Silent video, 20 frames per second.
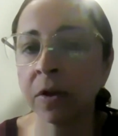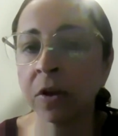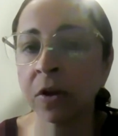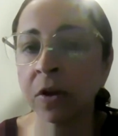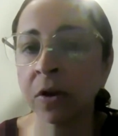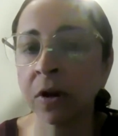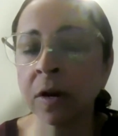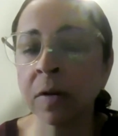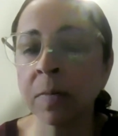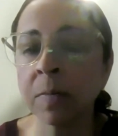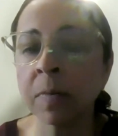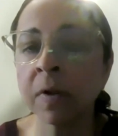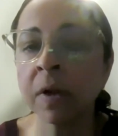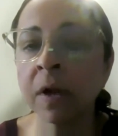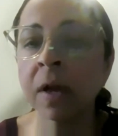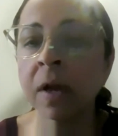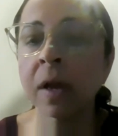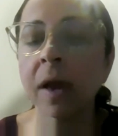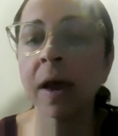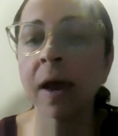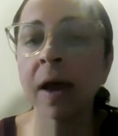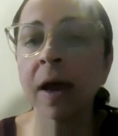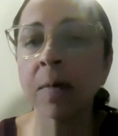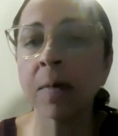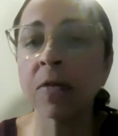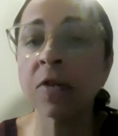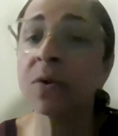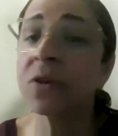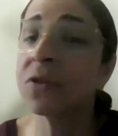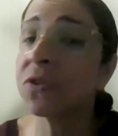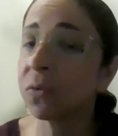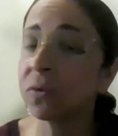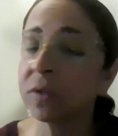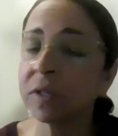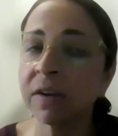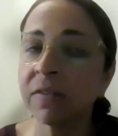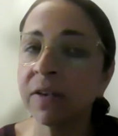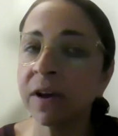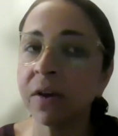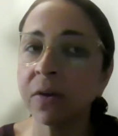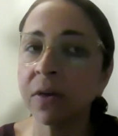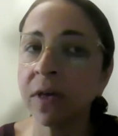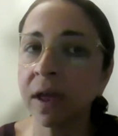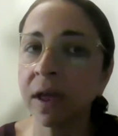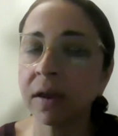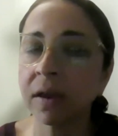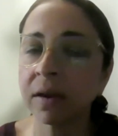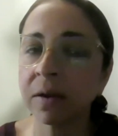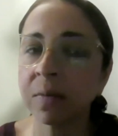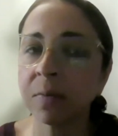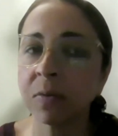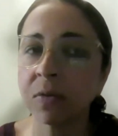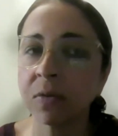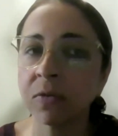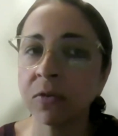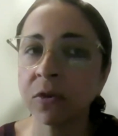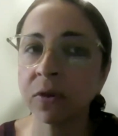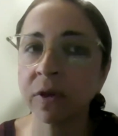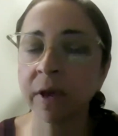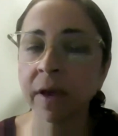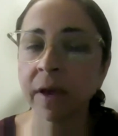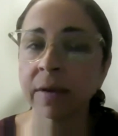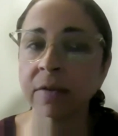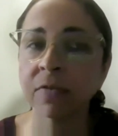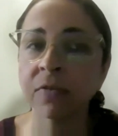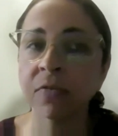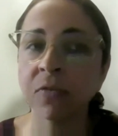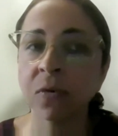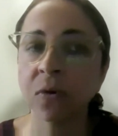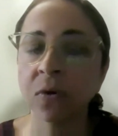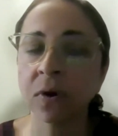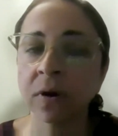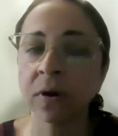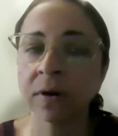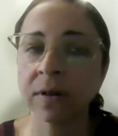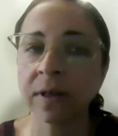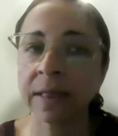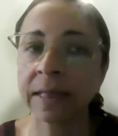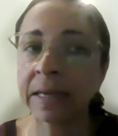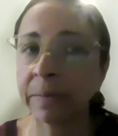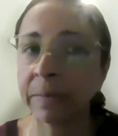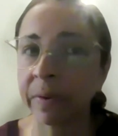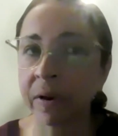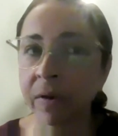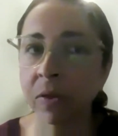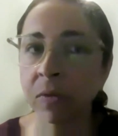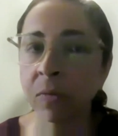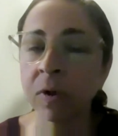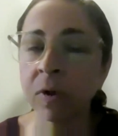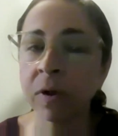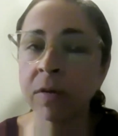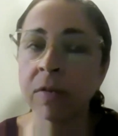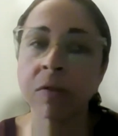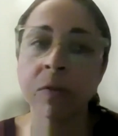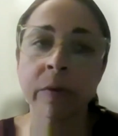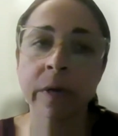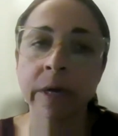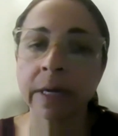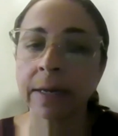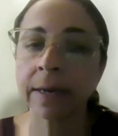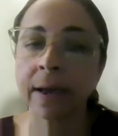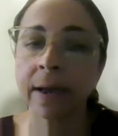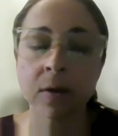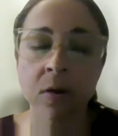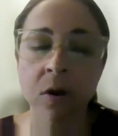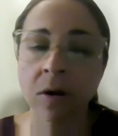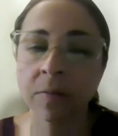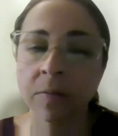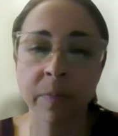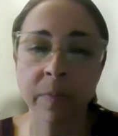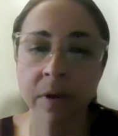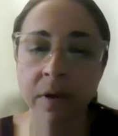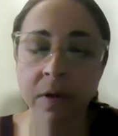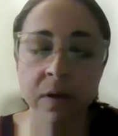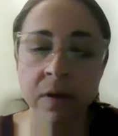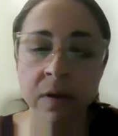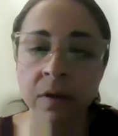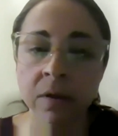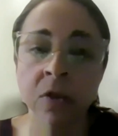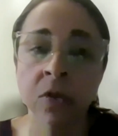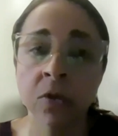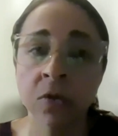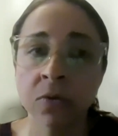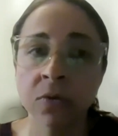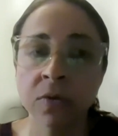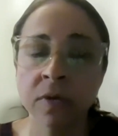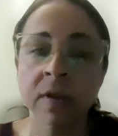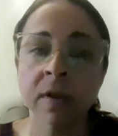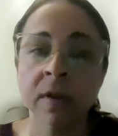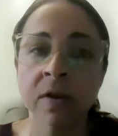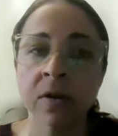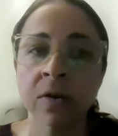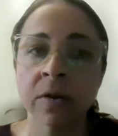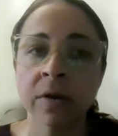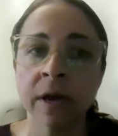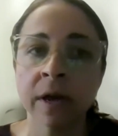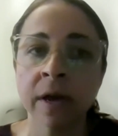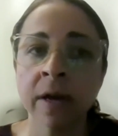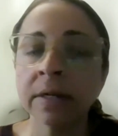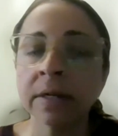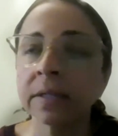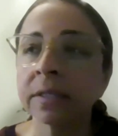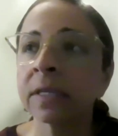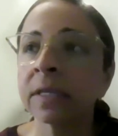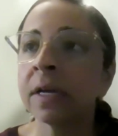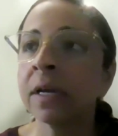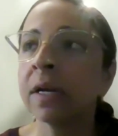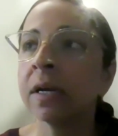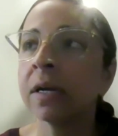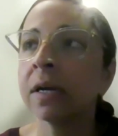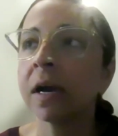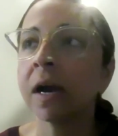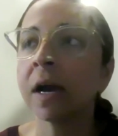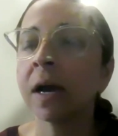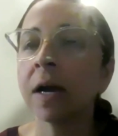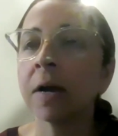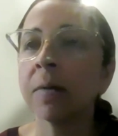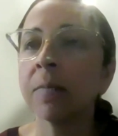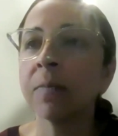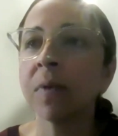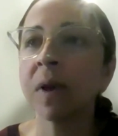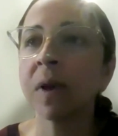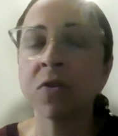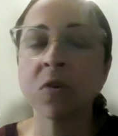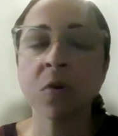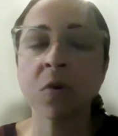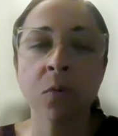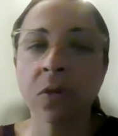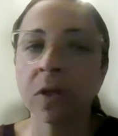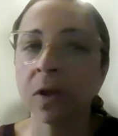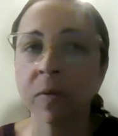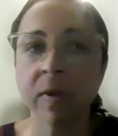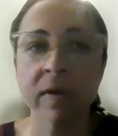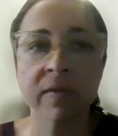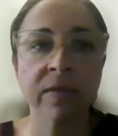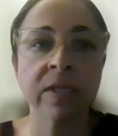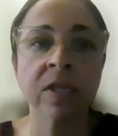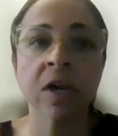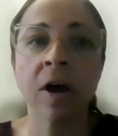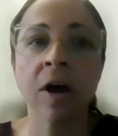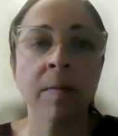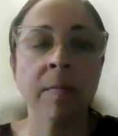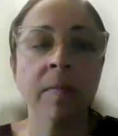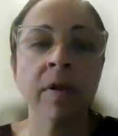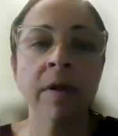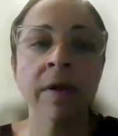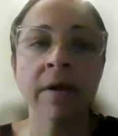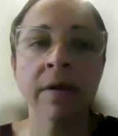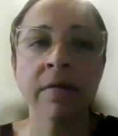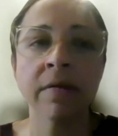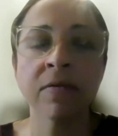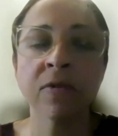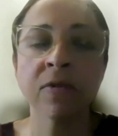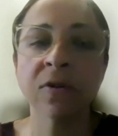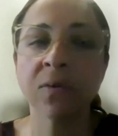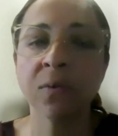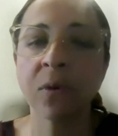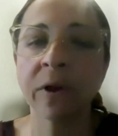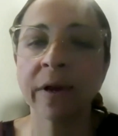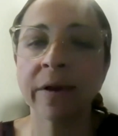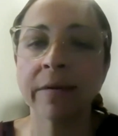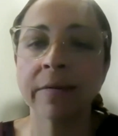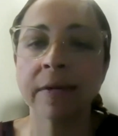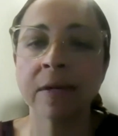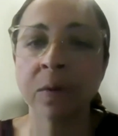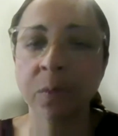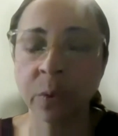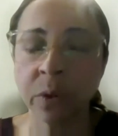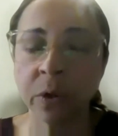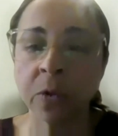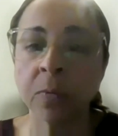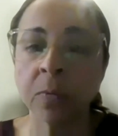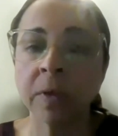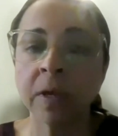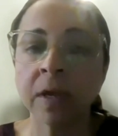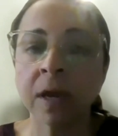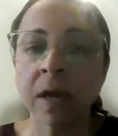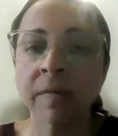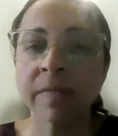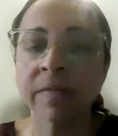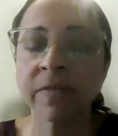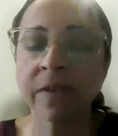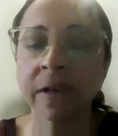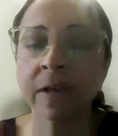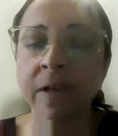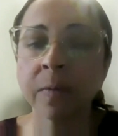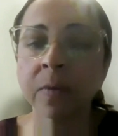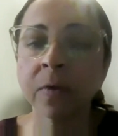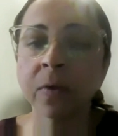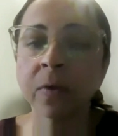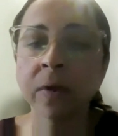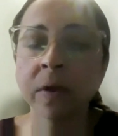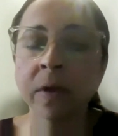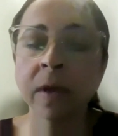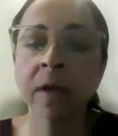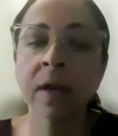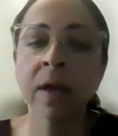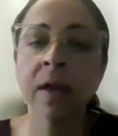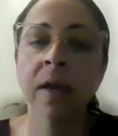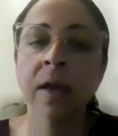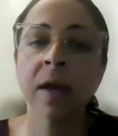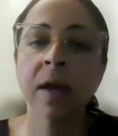Europe. So we don't have Health Canada approval yet for Libre 3, so it cannot be used here yet. I don't think we have a timeline for when it will become available.